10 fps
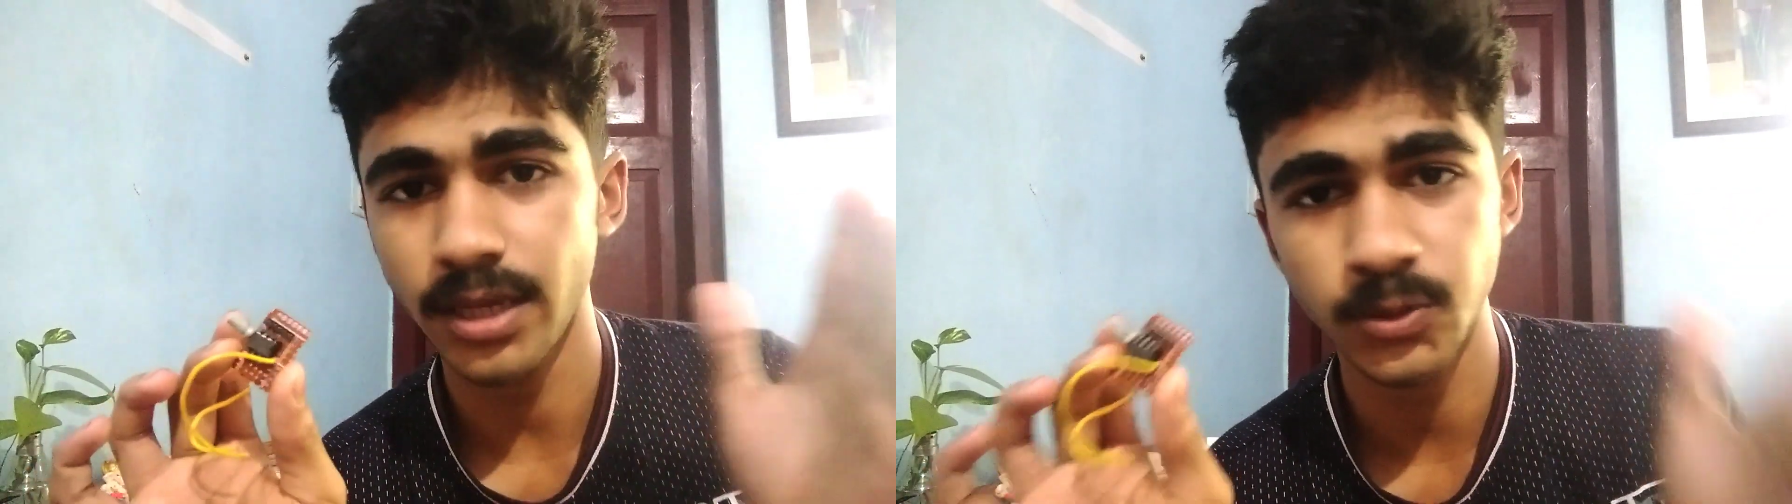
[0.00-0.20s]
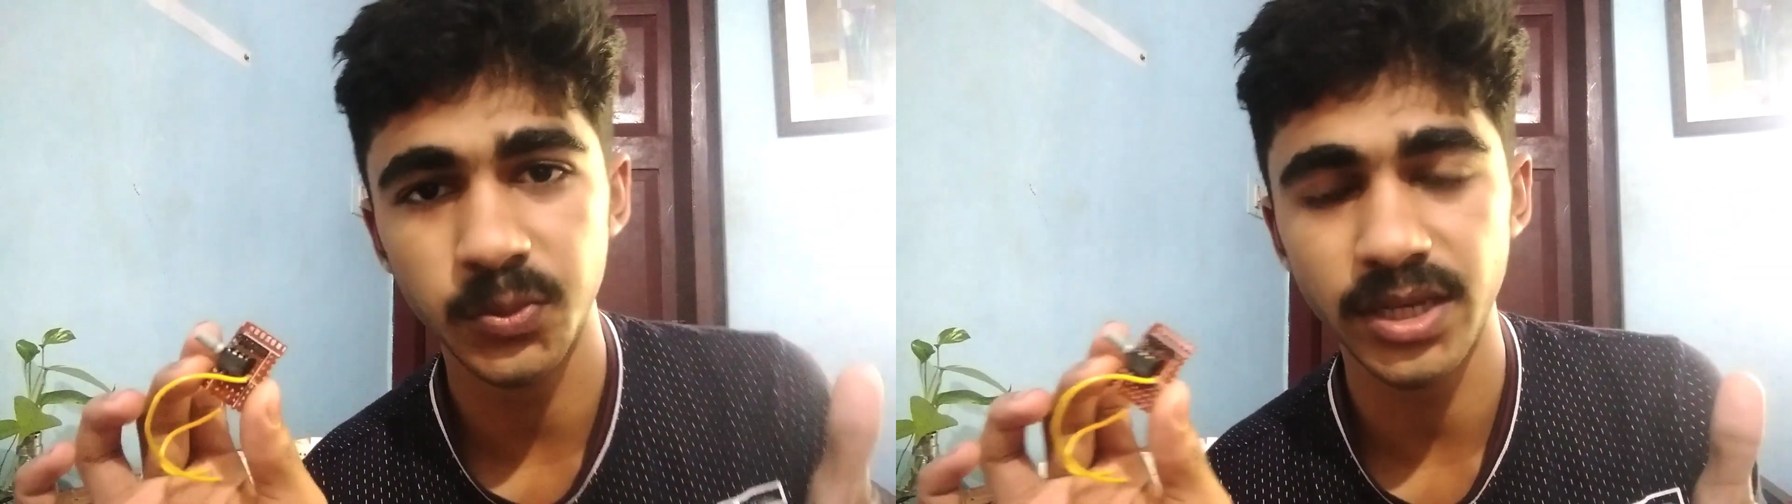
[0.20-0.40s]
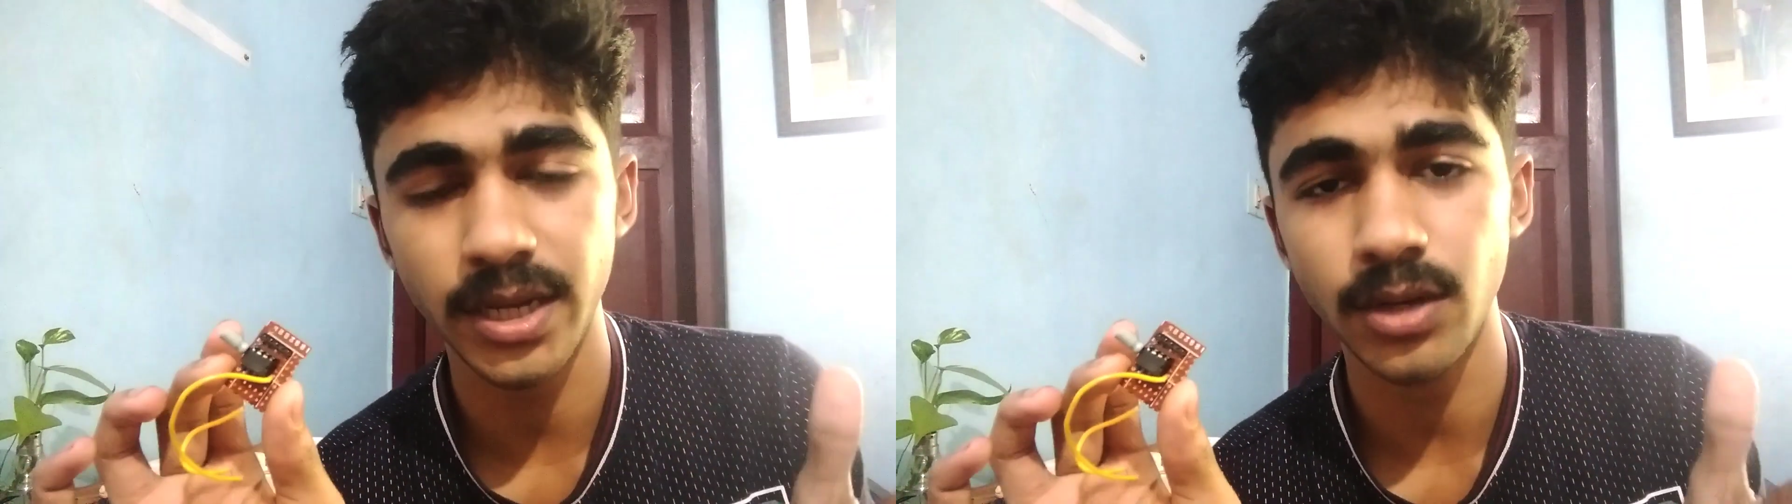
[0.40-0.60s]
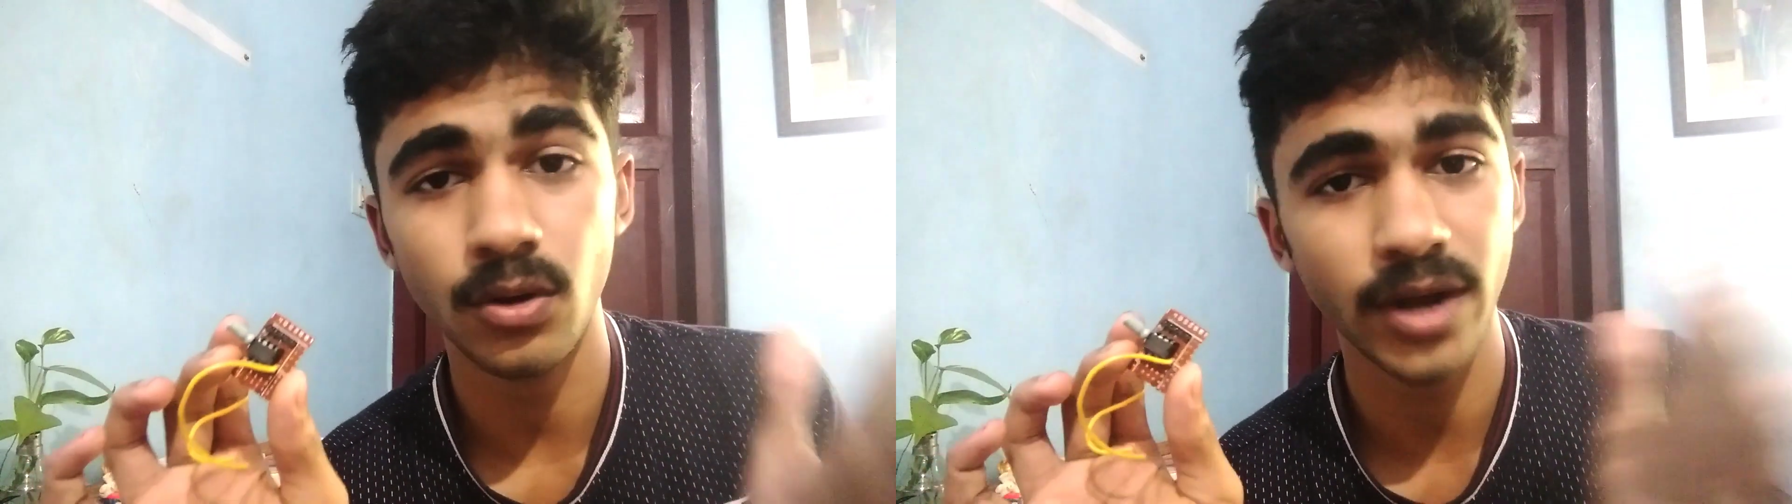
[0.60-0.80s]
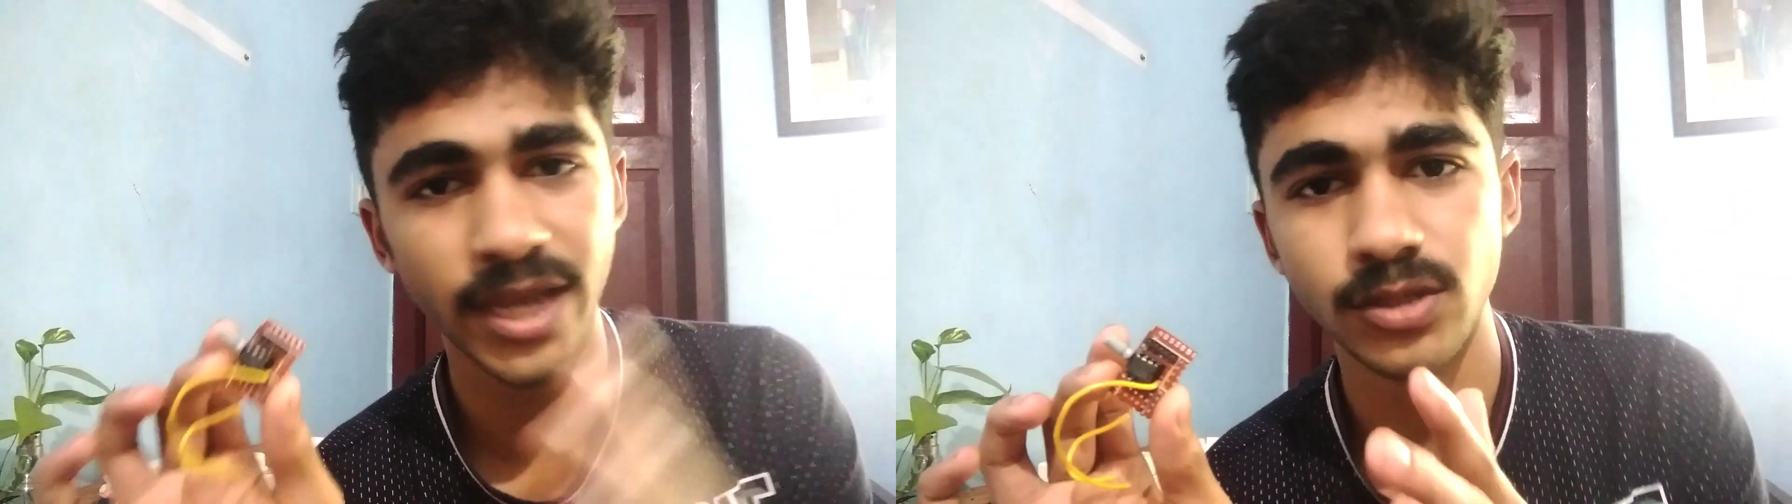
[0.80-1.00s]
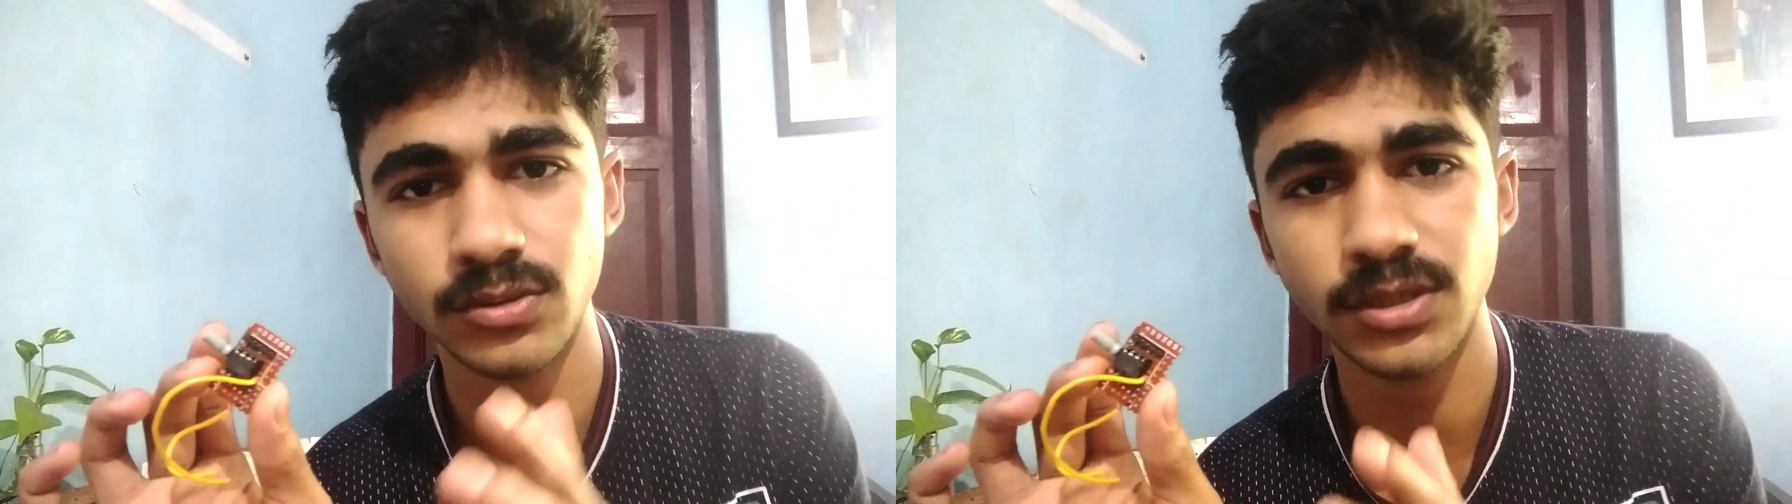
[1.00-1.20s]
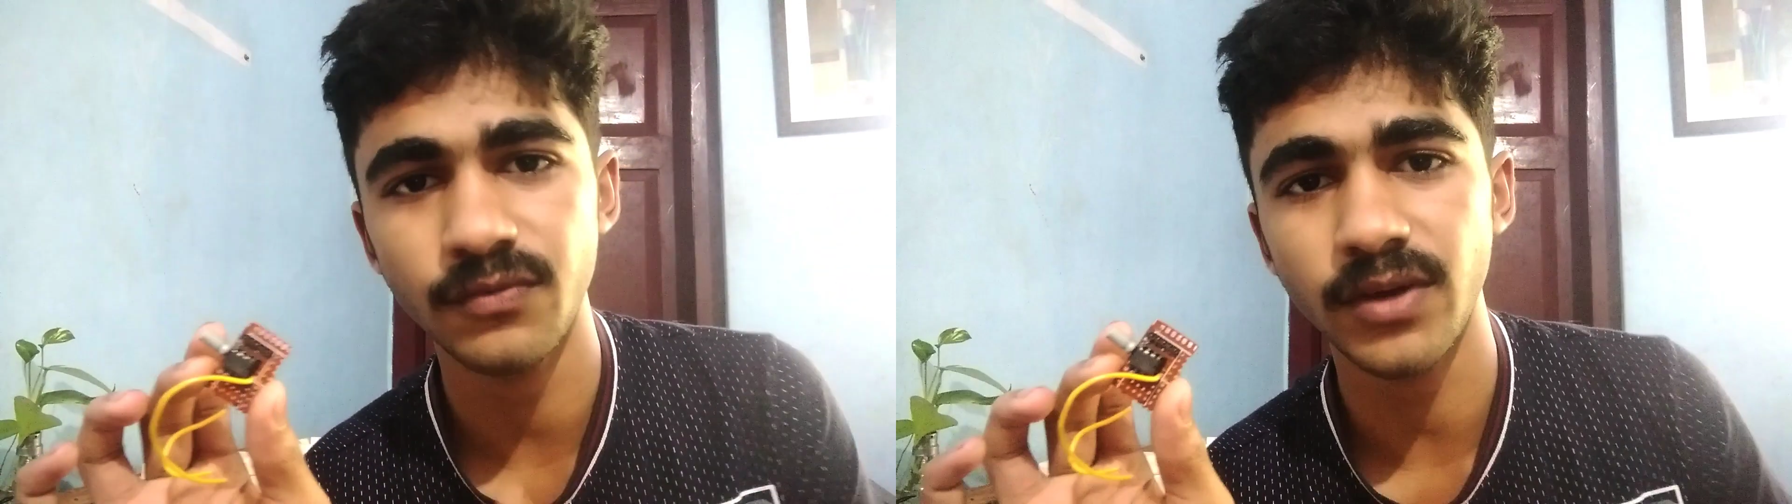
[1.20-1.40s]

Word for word: SPI or I2C